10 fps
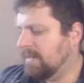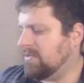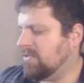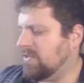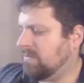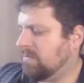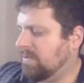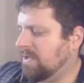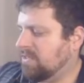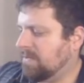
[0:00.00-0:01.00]
And she
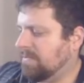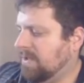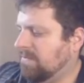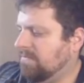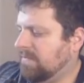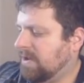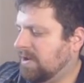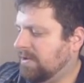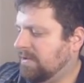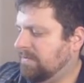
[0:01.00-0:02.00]
reached above
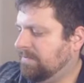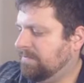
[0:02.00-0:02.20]
our